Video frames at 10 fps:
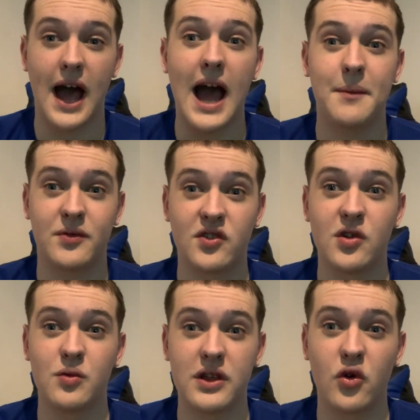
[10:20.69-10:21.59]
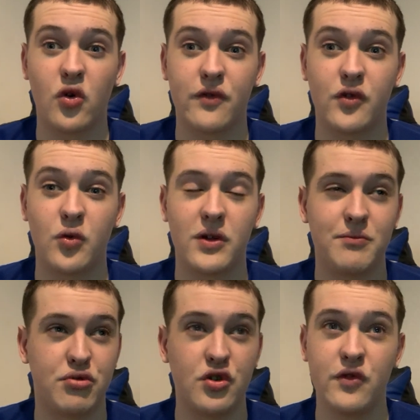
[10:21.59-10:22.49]
Absolutely awful.
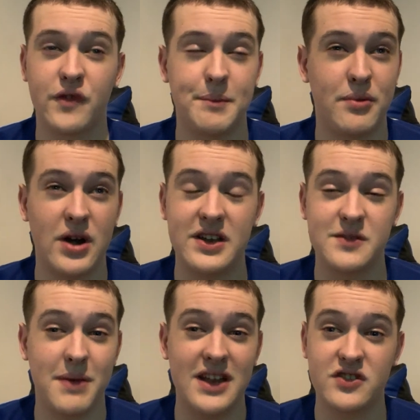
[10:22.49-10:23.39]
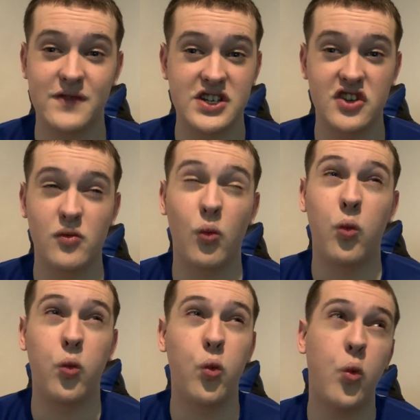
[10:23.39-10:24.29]
Proof that Petrovic is
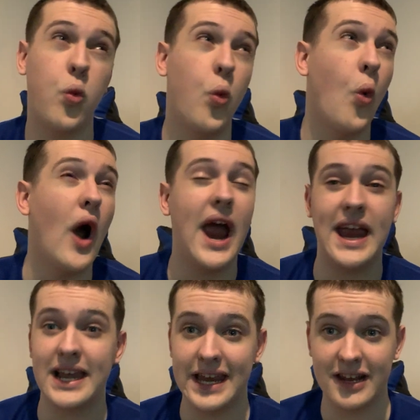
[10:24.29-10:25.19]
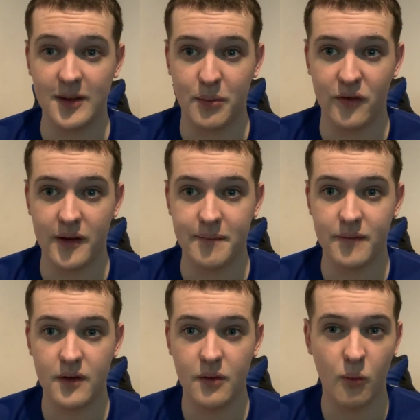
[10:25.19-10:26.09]
way leagues above him.
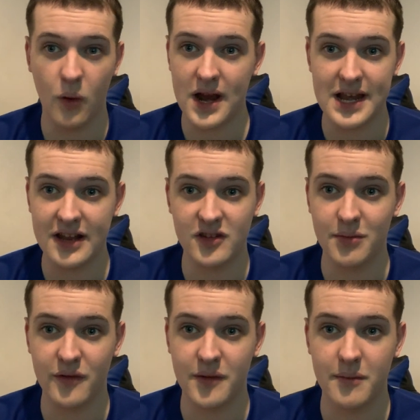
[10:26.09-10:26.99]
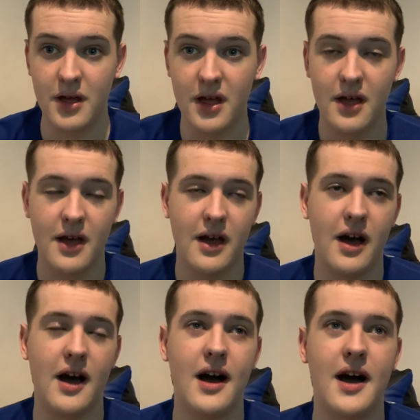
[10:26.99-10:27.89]
Way leagues above him.
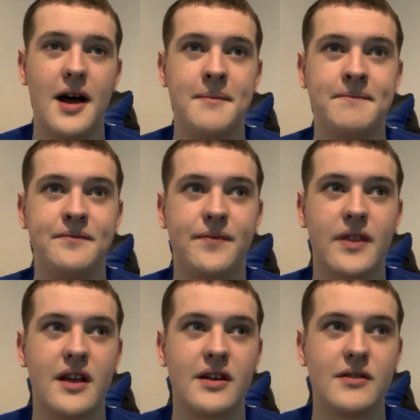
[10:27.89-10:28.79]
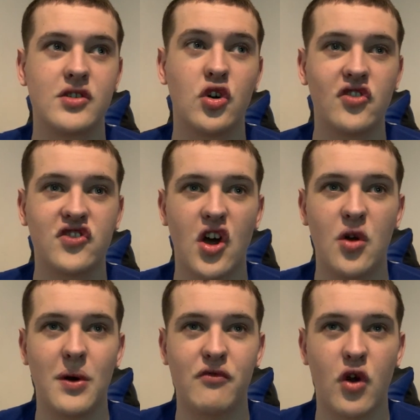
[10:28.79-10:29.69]
Gusto
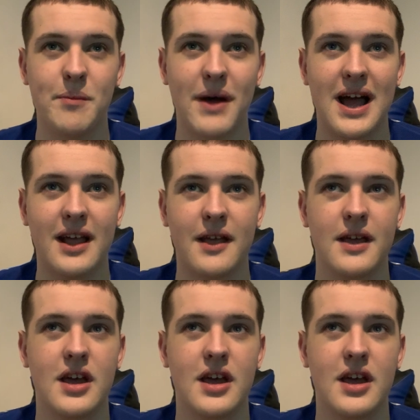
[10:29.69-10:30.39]
at right back.